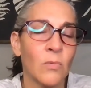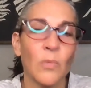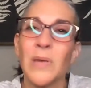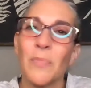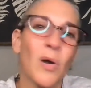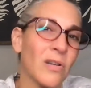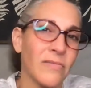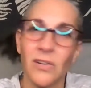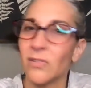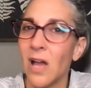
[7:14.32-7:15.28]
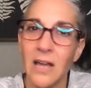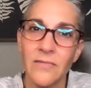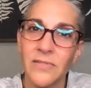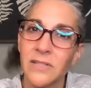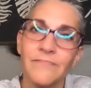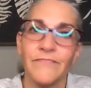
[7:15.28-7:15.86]
be a part of their
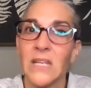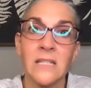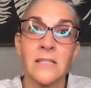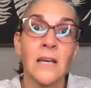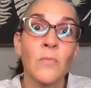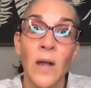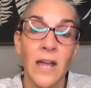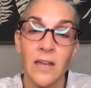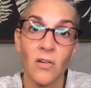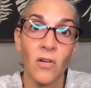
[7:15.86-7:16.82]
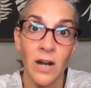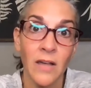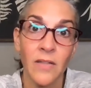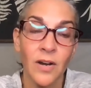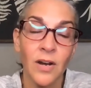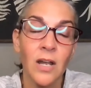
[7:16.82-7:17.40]
lives in some way or
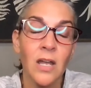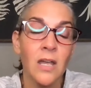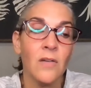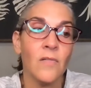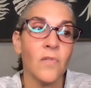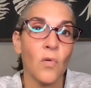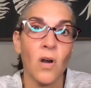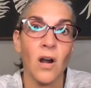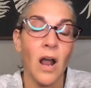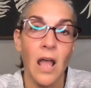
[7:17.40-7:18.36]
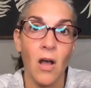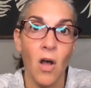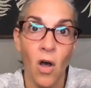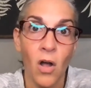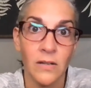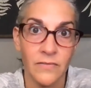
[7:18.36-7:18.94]
another for
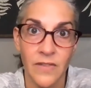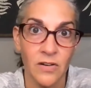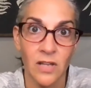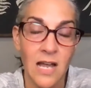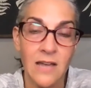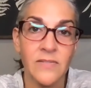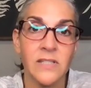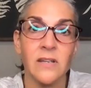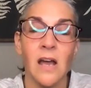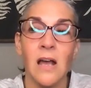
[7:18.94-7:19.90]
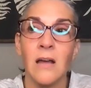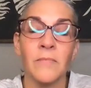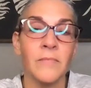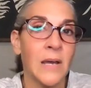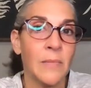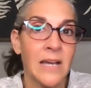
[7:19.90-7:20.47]
all of their lives.
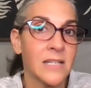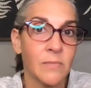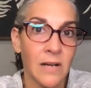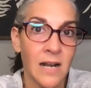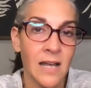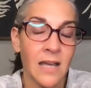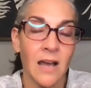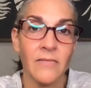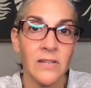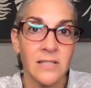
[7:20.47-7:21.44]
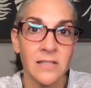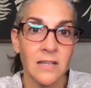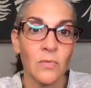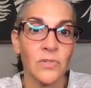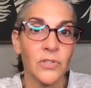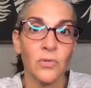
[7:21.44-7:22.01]
Now, my husband and I obviously
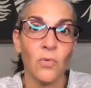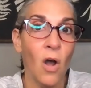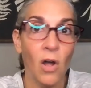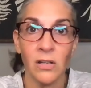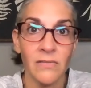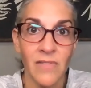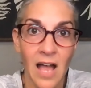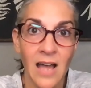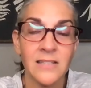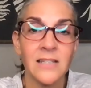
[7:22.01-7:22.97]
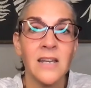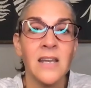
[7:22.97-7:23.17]
will do all of that